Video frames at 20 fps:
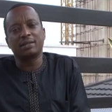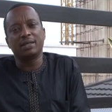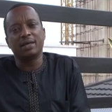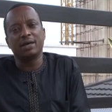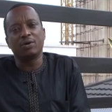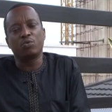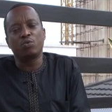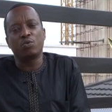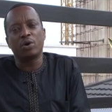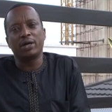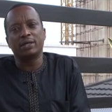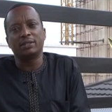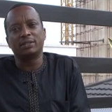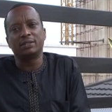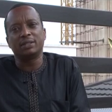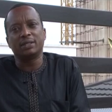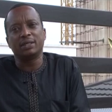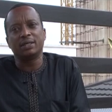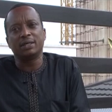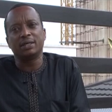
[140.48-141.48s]
They're
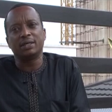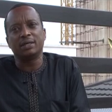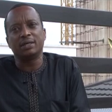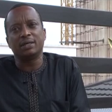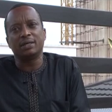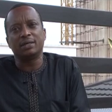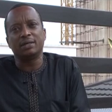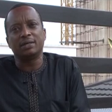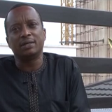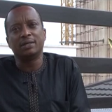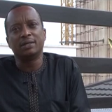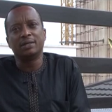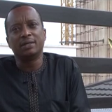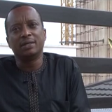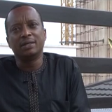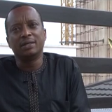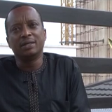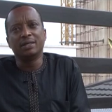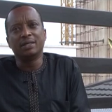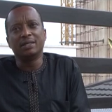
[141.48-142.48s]
quite uh,
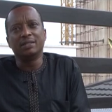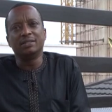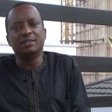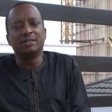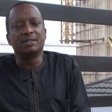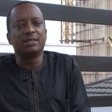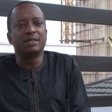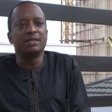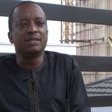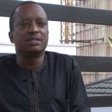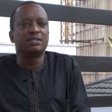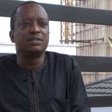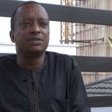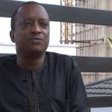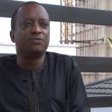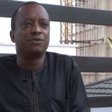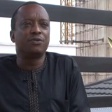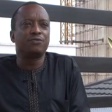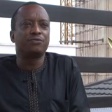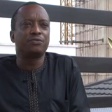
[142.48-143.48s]

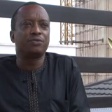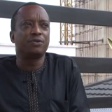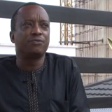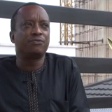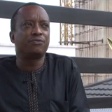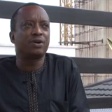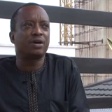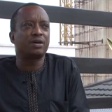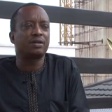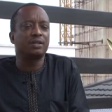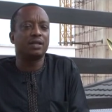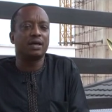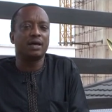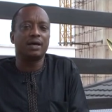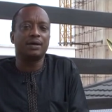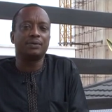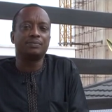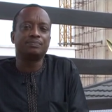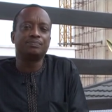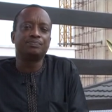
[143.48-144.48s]
indicative of the fact
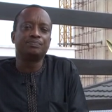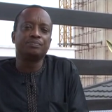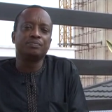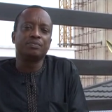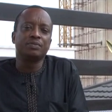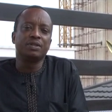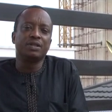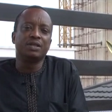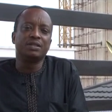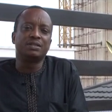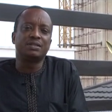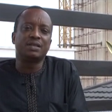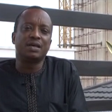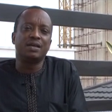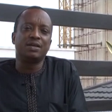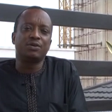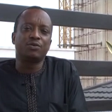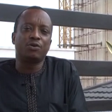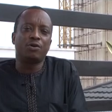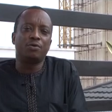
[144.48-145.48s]
that the
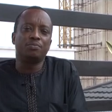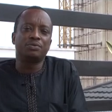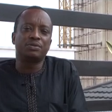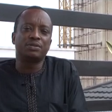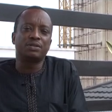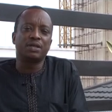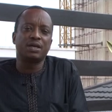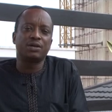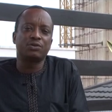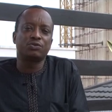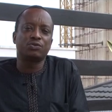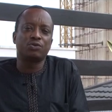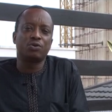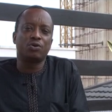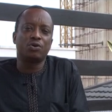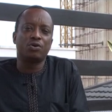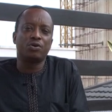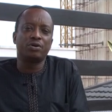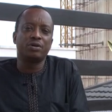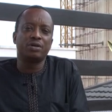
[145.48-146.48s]
telecom
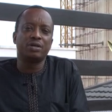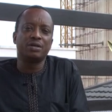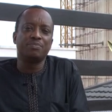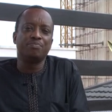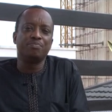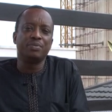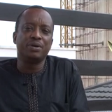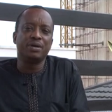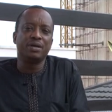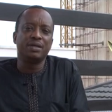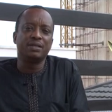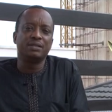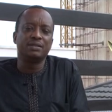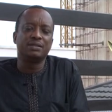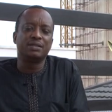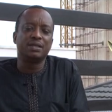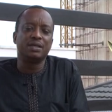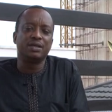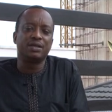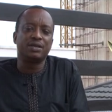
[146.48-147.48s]
sector
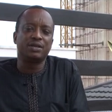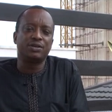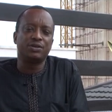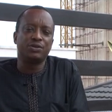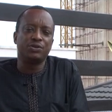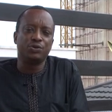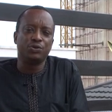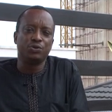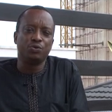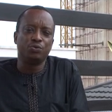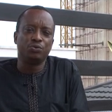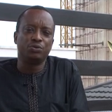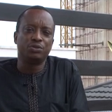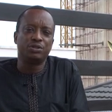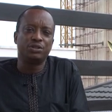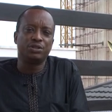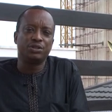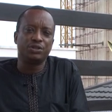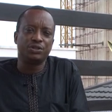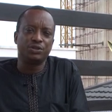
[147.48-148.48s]
remains a
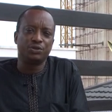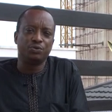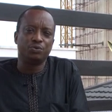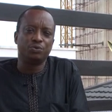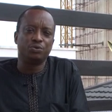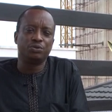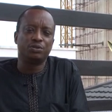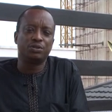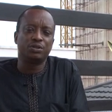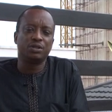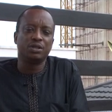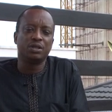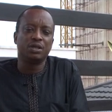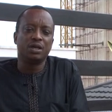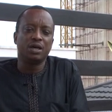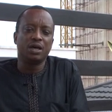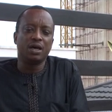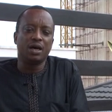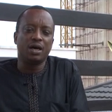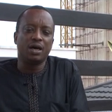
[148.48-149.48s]
huge, huge
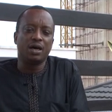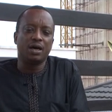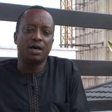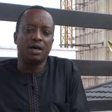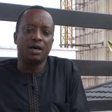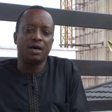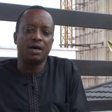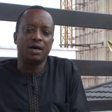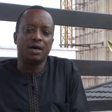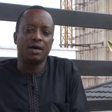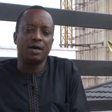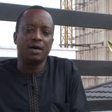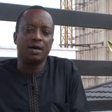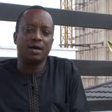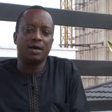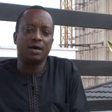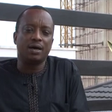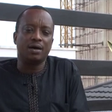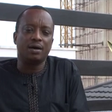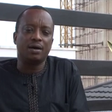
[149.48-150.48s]

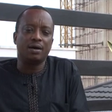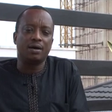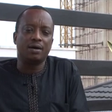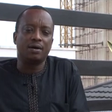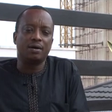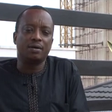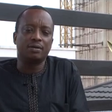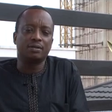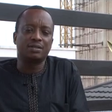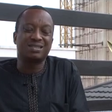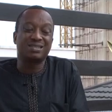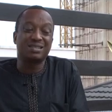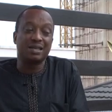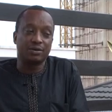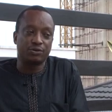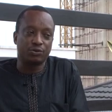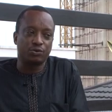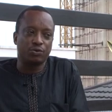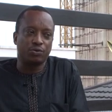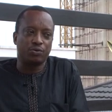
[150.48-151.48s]
uh,
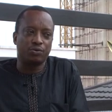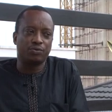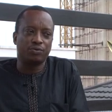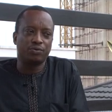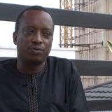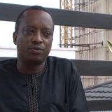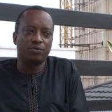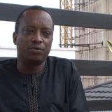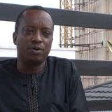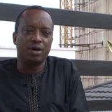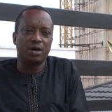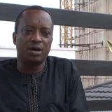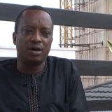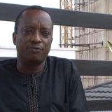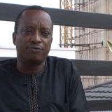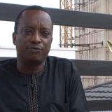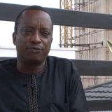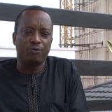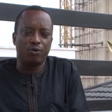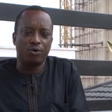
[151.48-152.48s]
sector
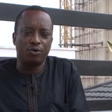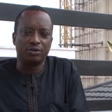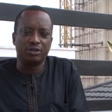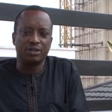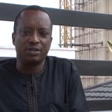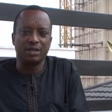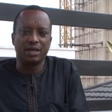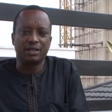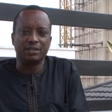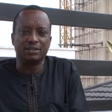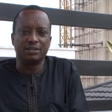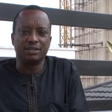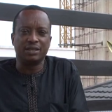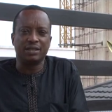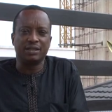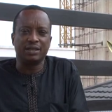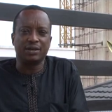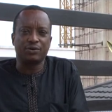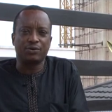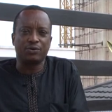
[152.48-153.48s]
uh, for the
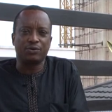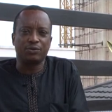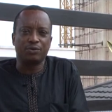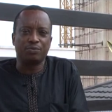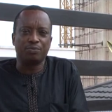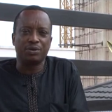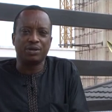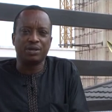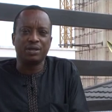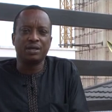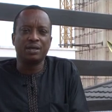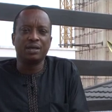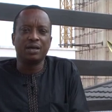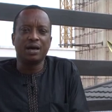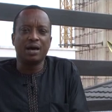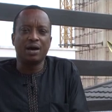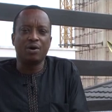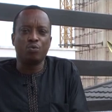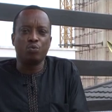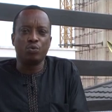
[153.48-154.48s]
Nigerian economy
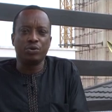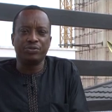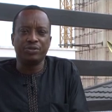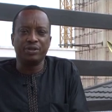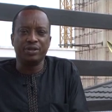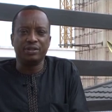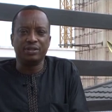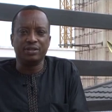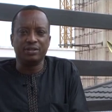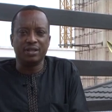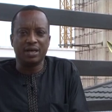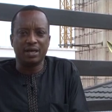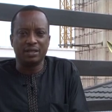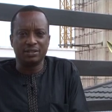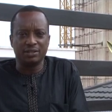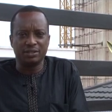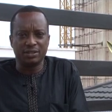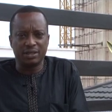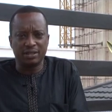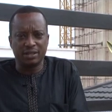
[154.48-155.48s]
and within the
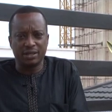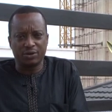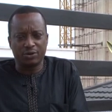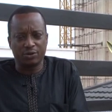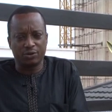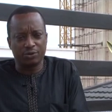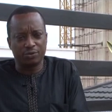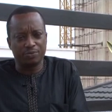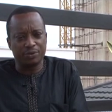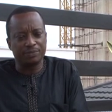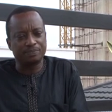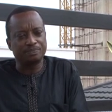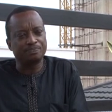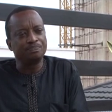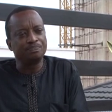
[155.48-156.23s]
Nigerian economy.